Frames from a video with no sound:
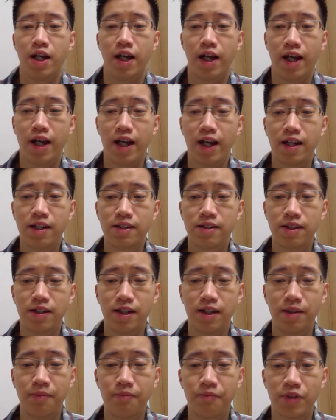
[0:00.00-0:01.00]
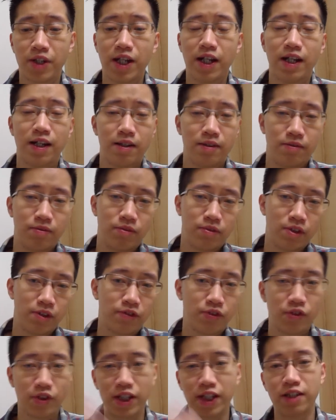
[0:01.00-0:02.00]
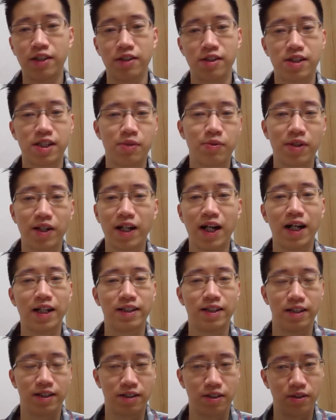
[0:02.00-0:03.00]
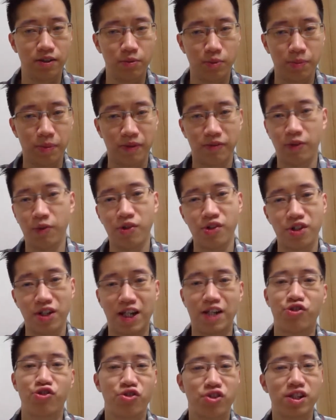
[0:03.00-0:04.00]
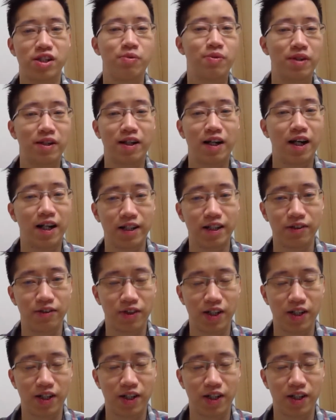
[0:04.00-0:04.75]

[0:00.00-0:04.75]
And yeah, if you need the CV guide, then will be /CV guide.